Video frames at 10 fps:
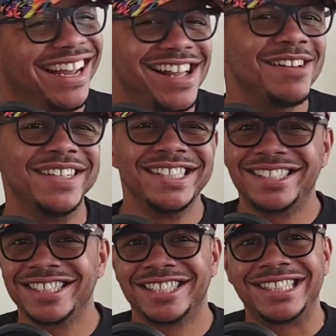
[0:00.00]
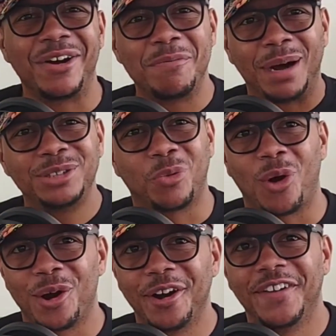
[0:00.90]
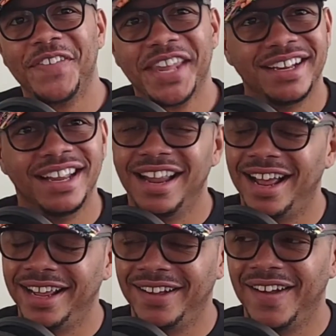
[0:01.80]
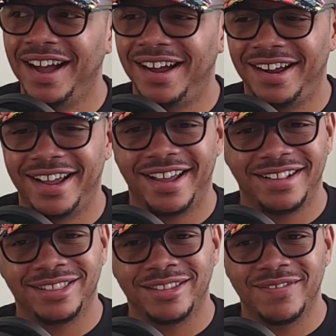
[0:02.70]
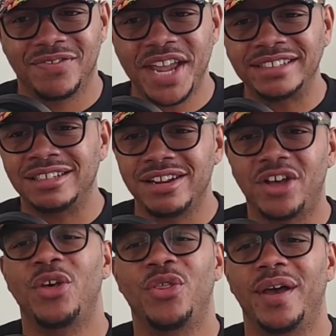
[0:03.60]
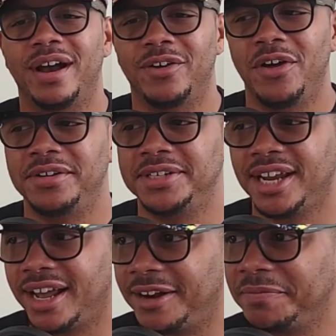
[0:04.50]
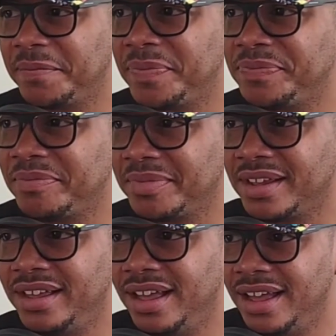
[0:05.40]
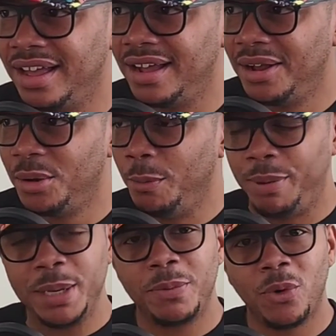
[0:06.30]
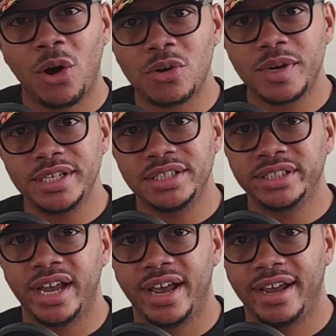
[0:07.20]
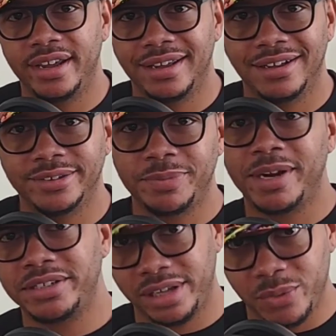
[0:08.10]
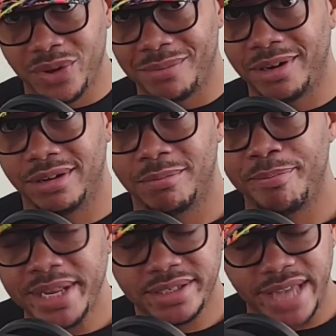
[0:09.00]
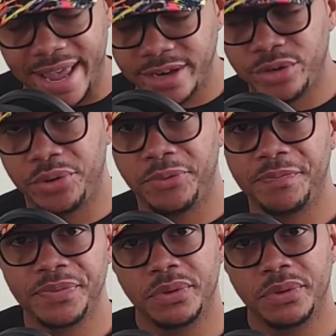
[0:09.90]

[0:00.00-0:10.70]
It was just so much work. Like, that's another thing I don't understand. People always say, especially women, men say it too,